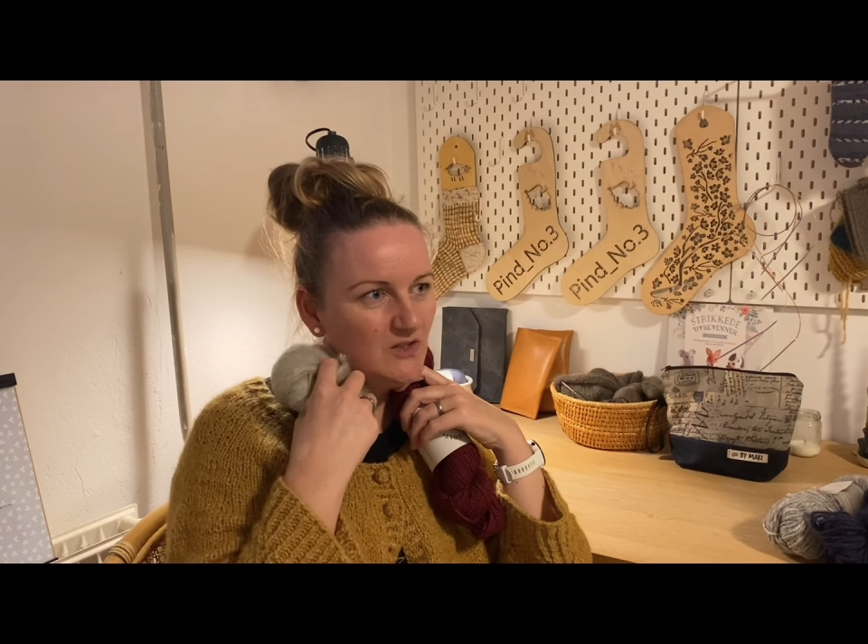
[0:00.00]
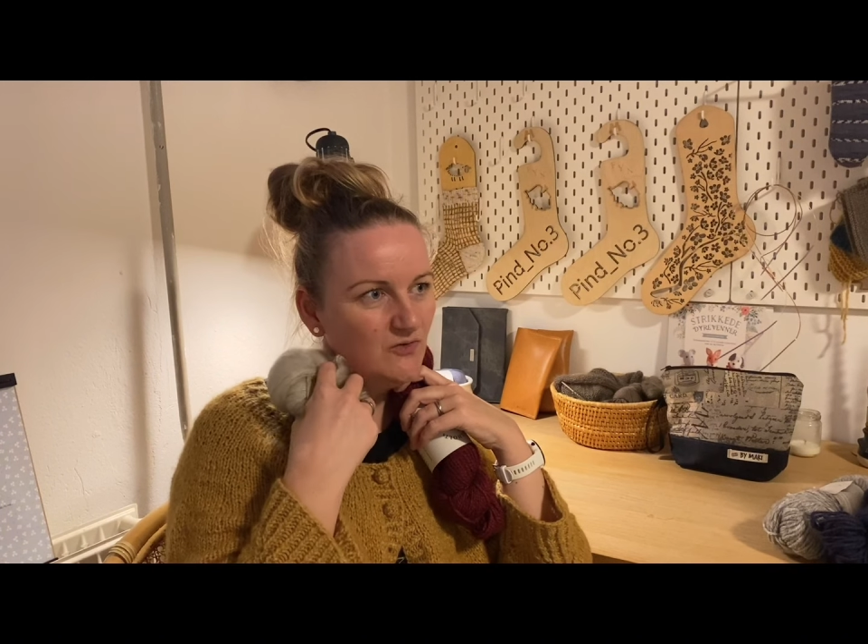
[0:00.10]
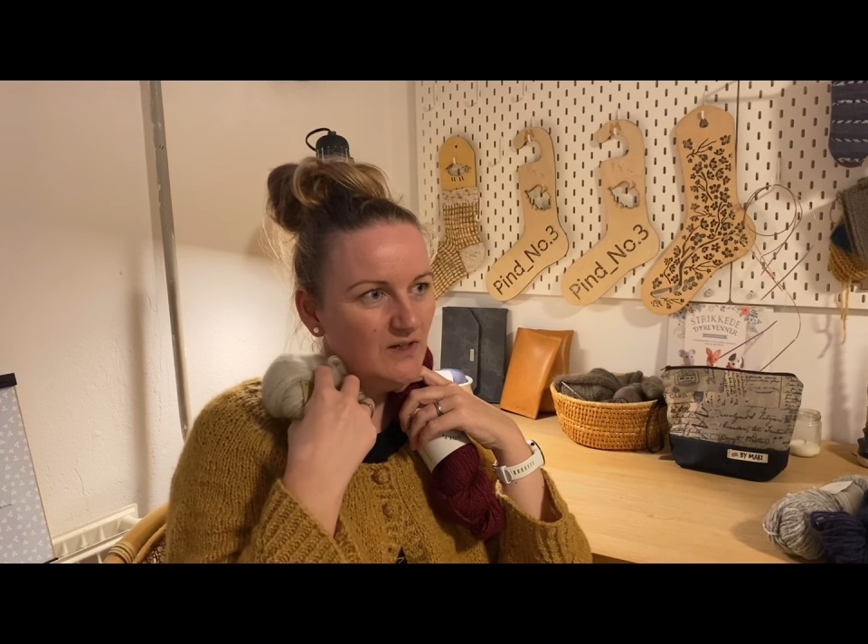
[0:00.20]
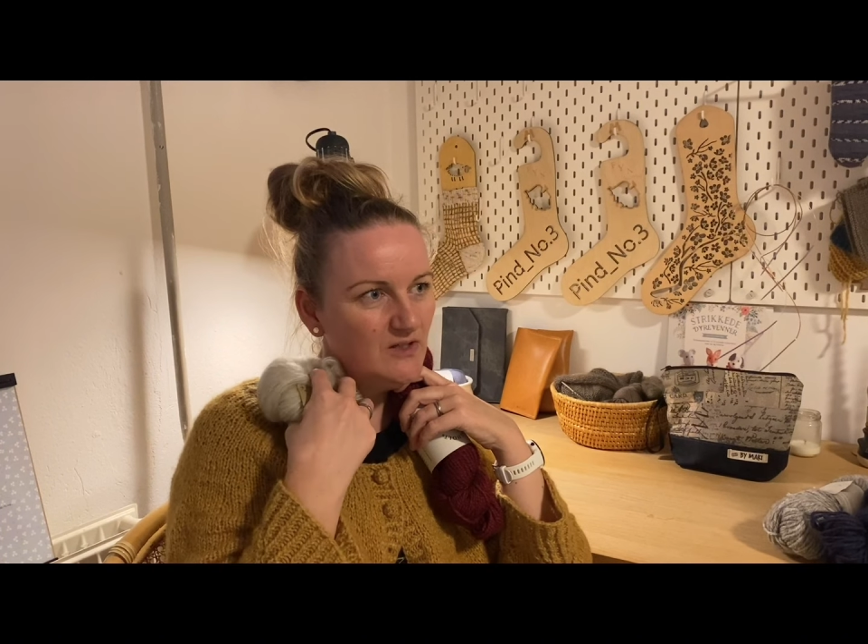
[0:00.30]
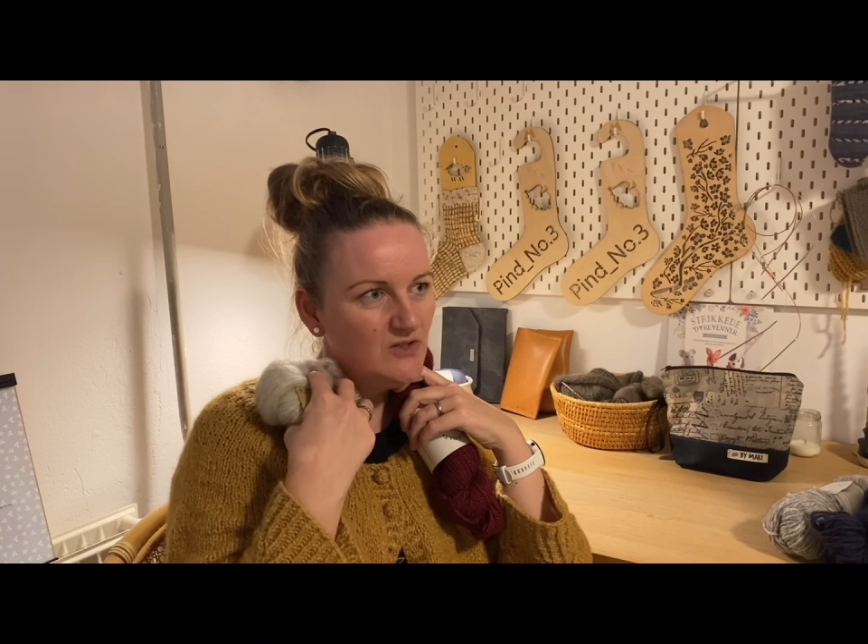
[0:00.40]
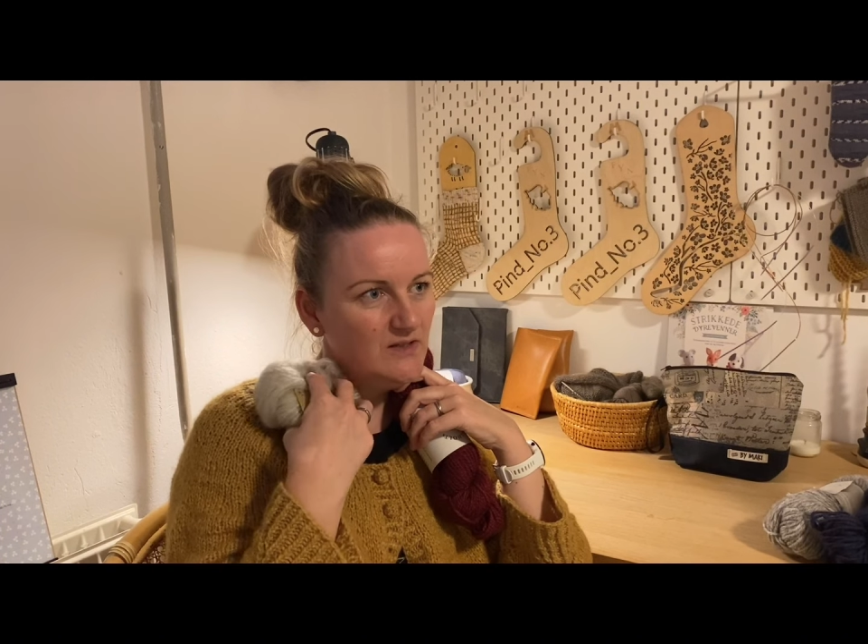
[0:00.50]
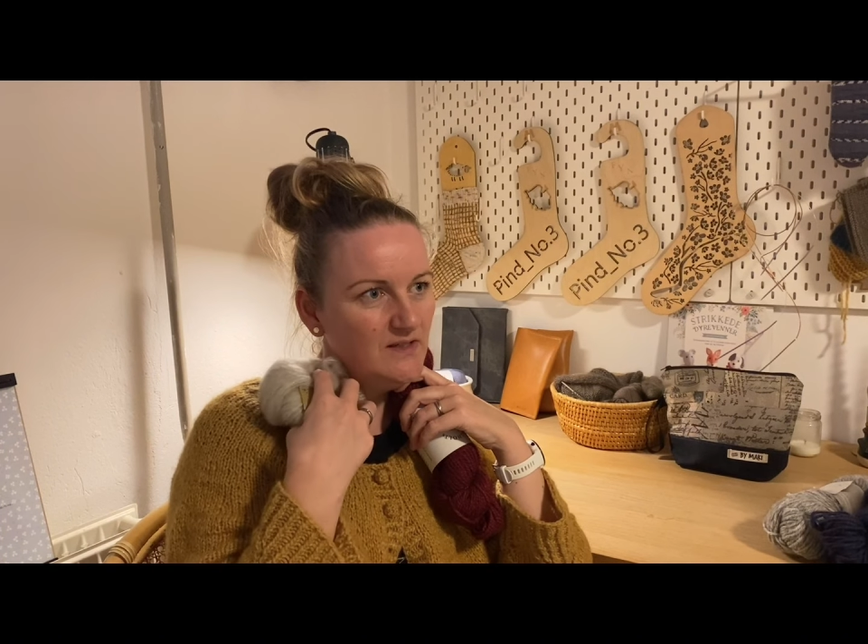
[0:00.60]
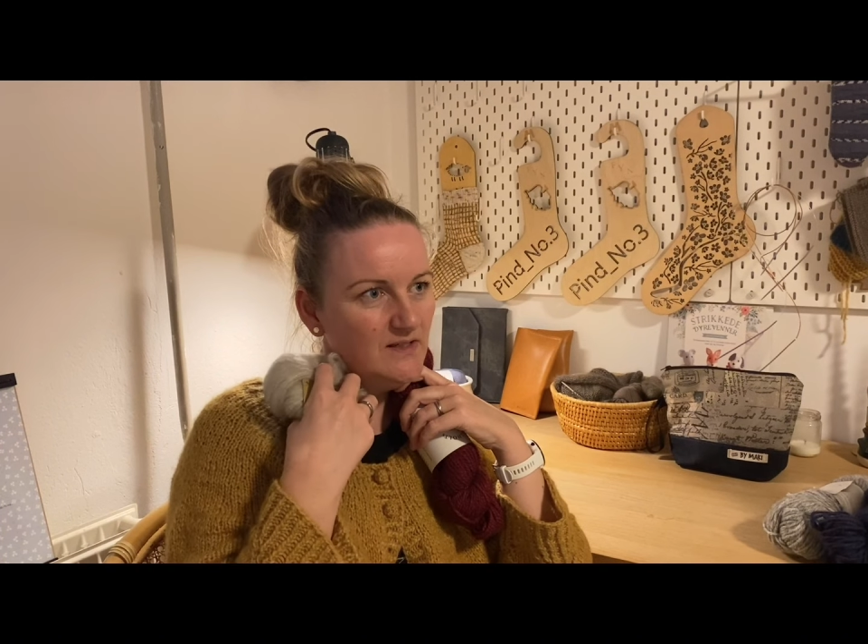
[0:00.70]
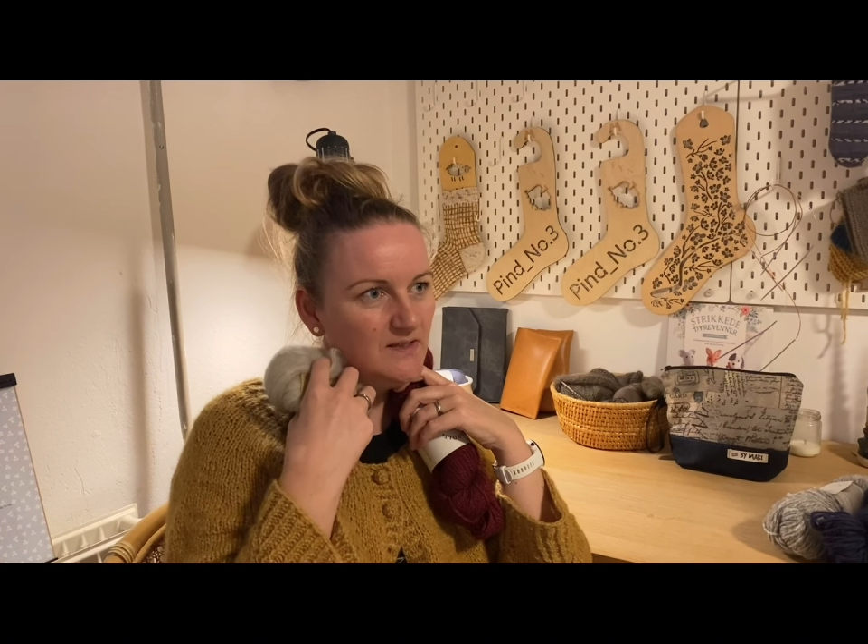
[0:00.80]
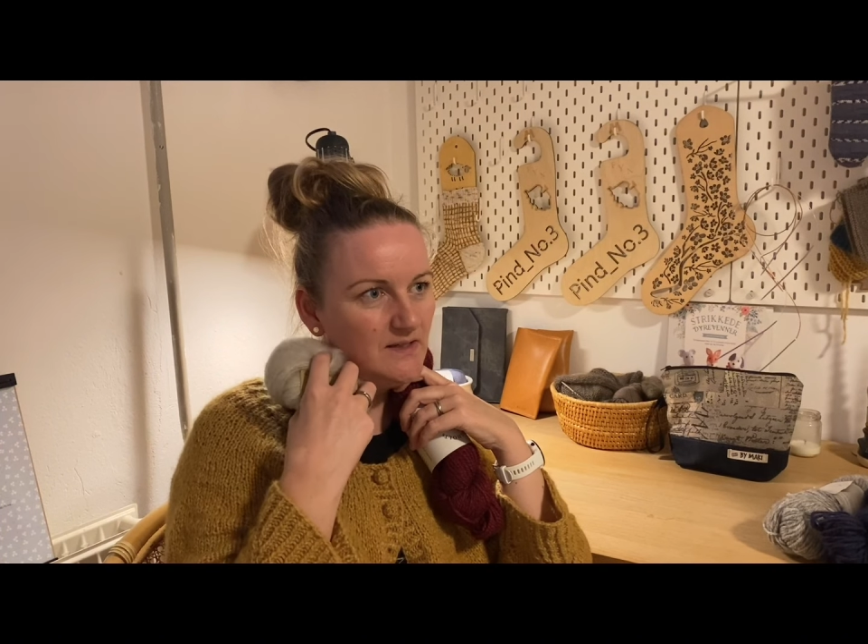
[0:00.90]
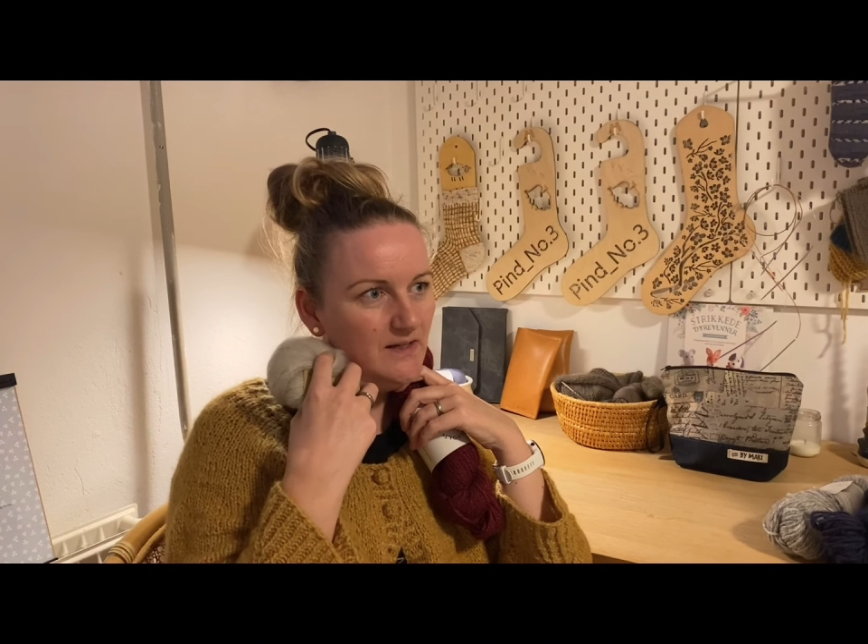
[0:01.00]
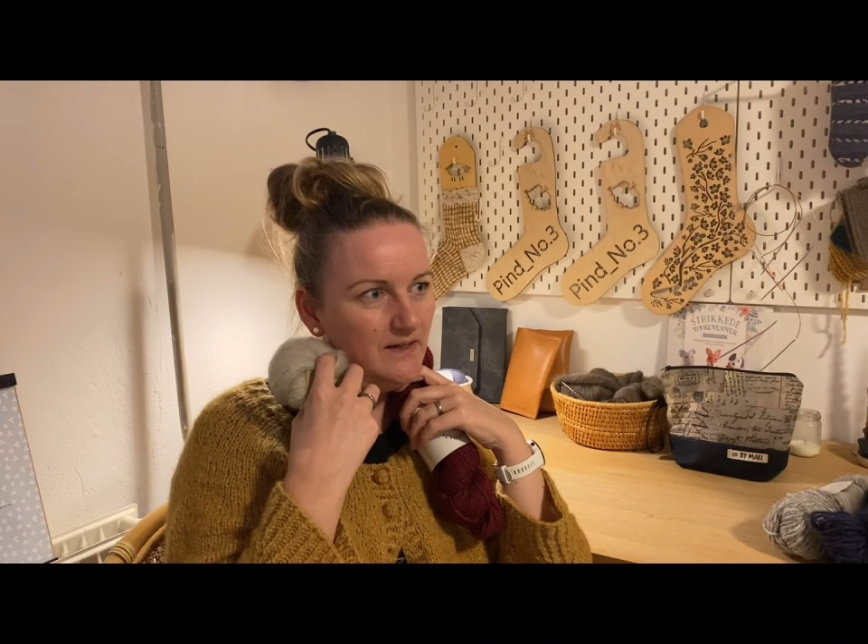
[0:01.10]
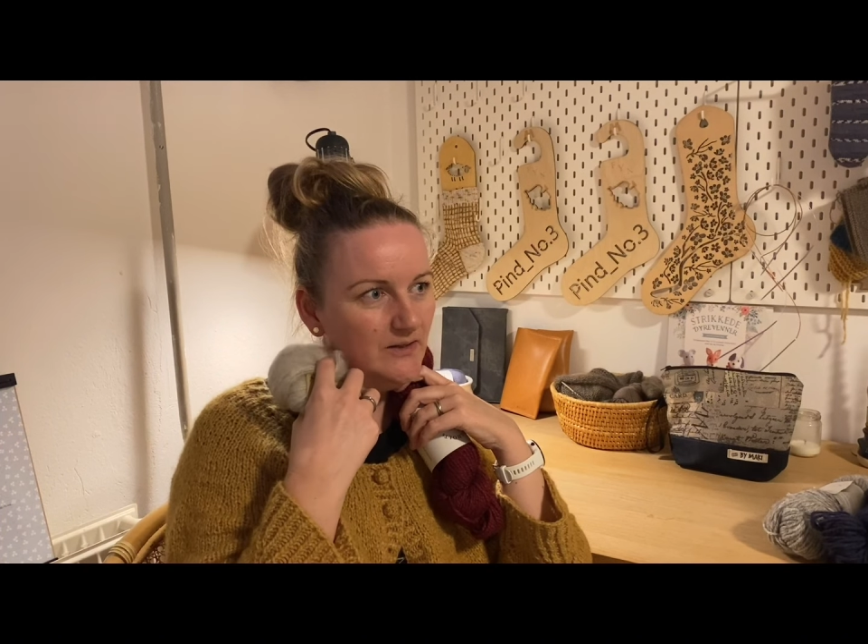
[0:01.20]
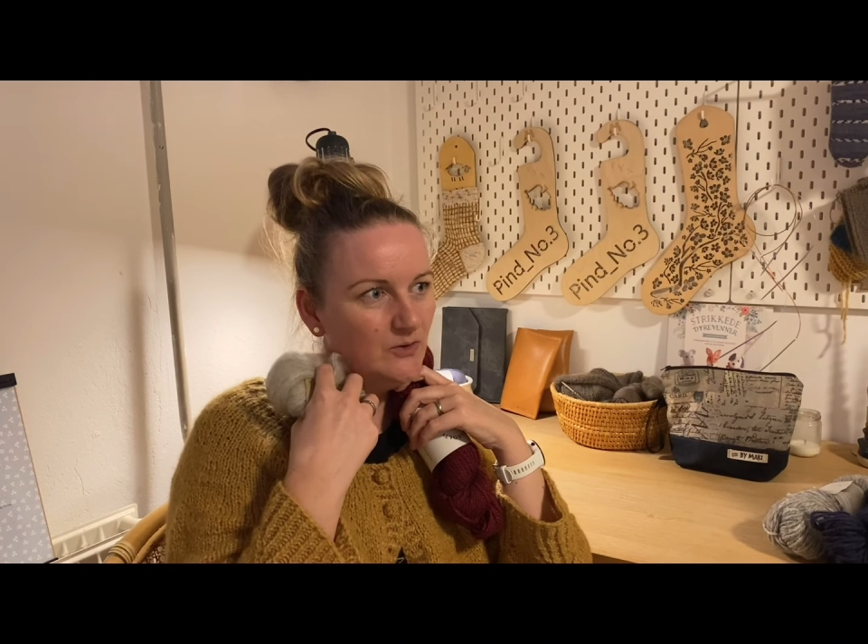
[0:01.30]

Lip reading: scratchy as I